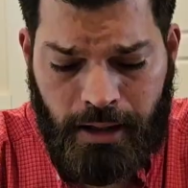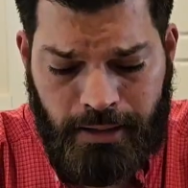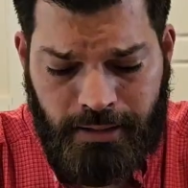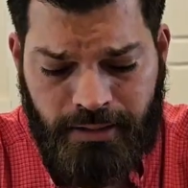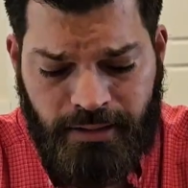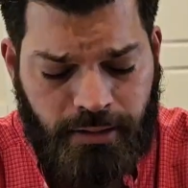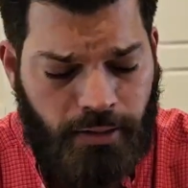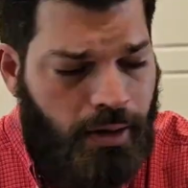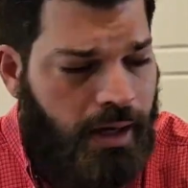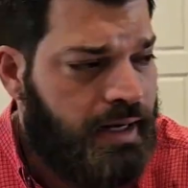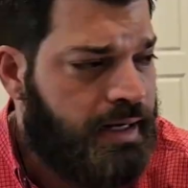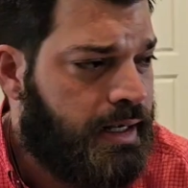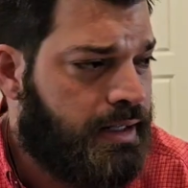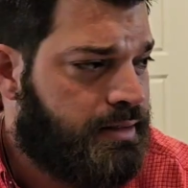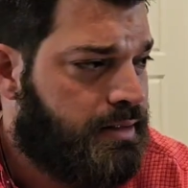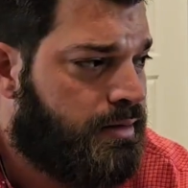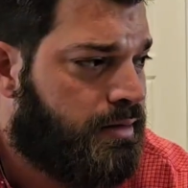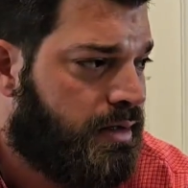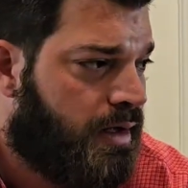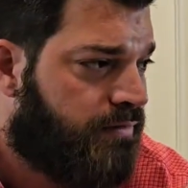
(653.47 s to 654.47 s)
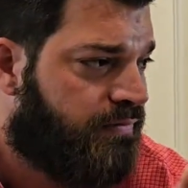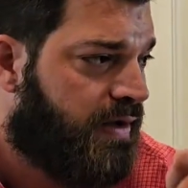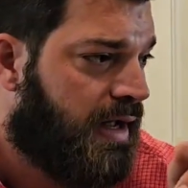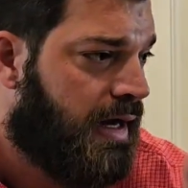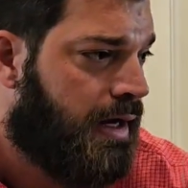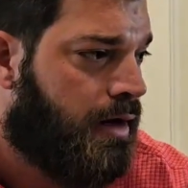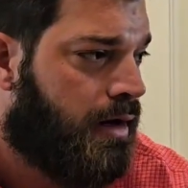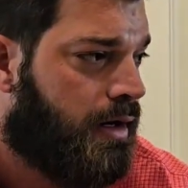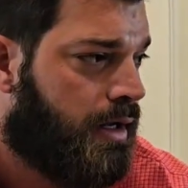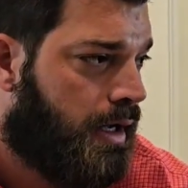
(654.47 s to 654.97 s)
right, so I got these off of
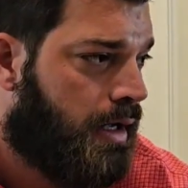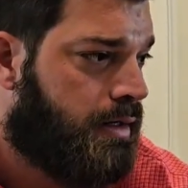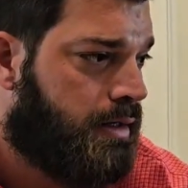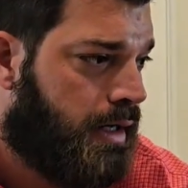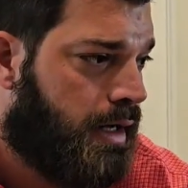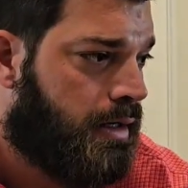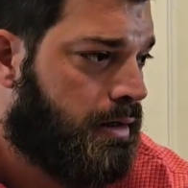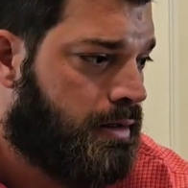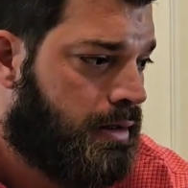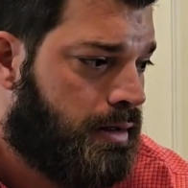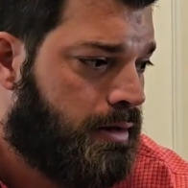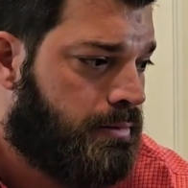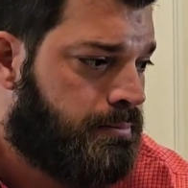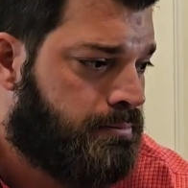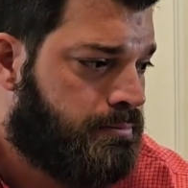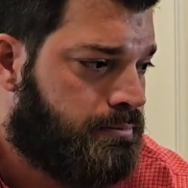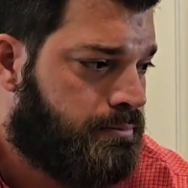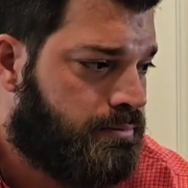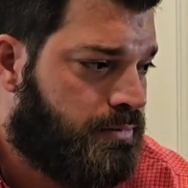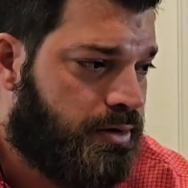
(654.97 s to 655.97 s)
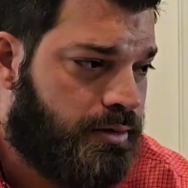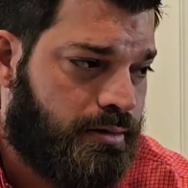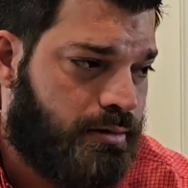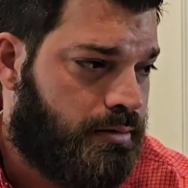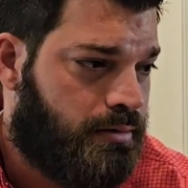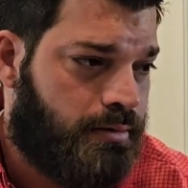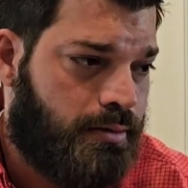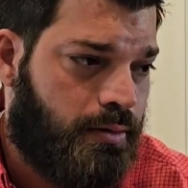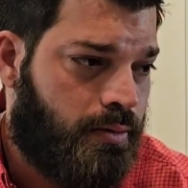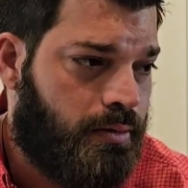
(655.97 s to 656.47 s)
Ariat.com. Just
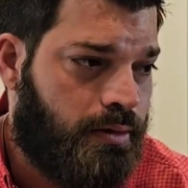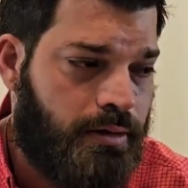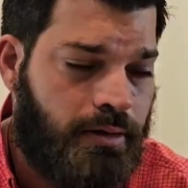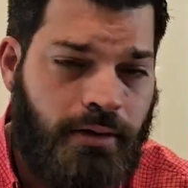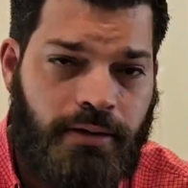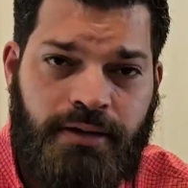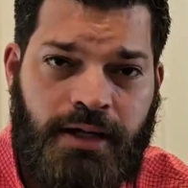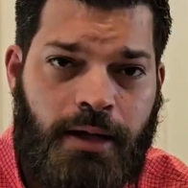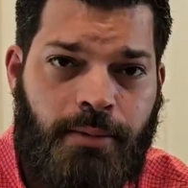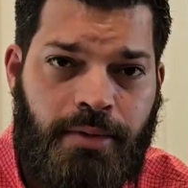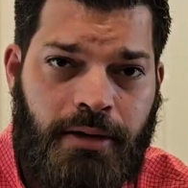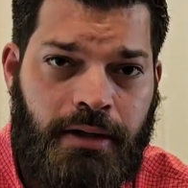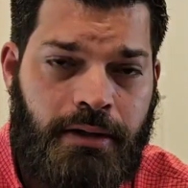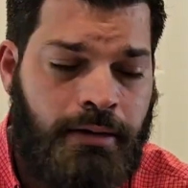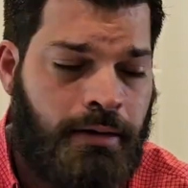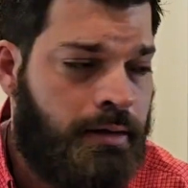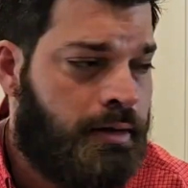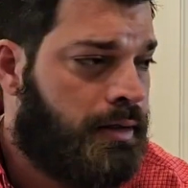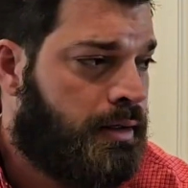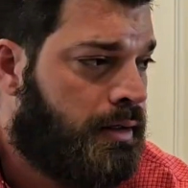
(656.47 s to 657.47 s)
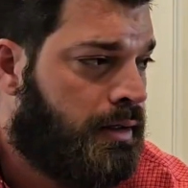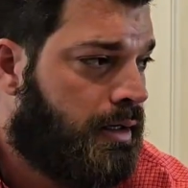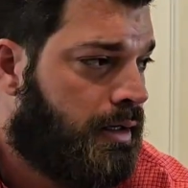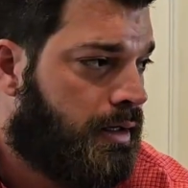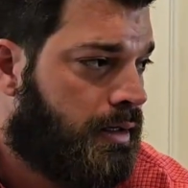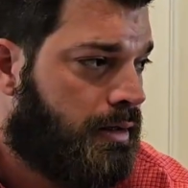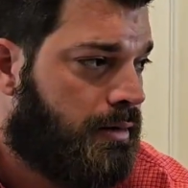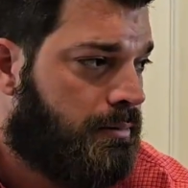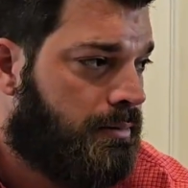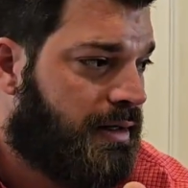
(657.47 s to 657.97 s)
Google it or type it in.
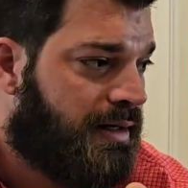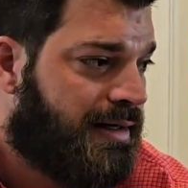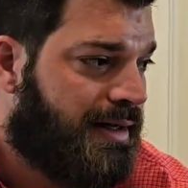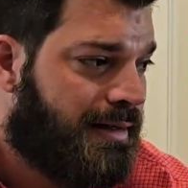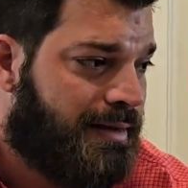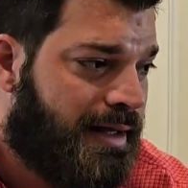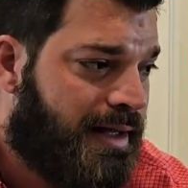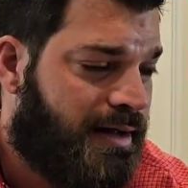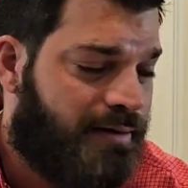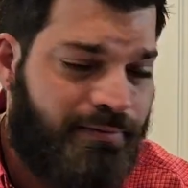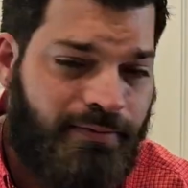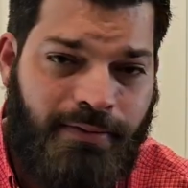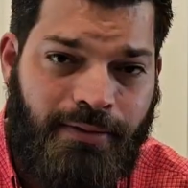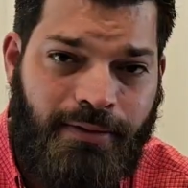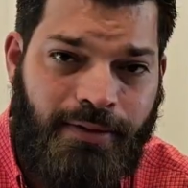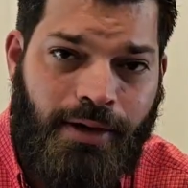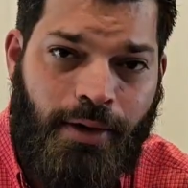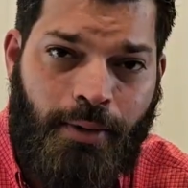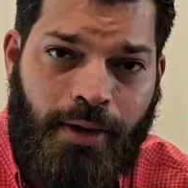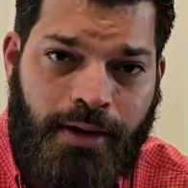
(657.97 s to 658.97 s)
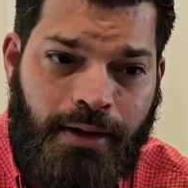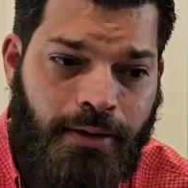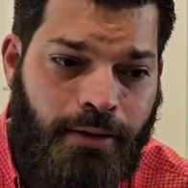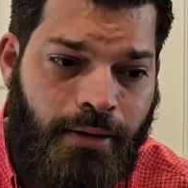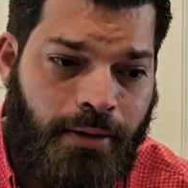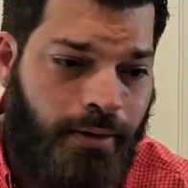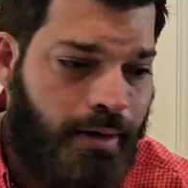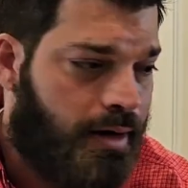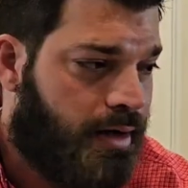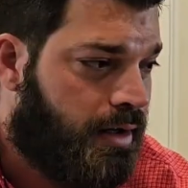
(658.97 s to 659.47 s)
Again, they have no idea
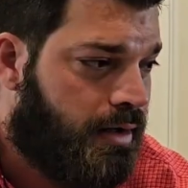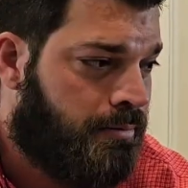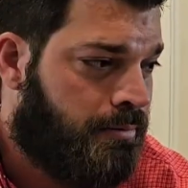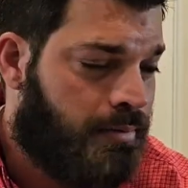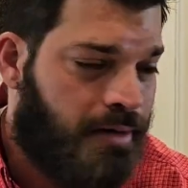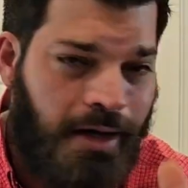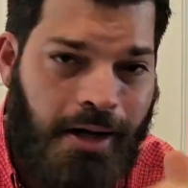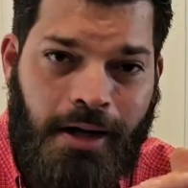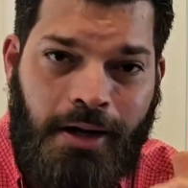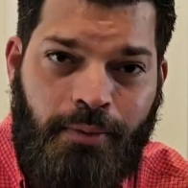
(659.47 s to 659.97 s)
who I am. I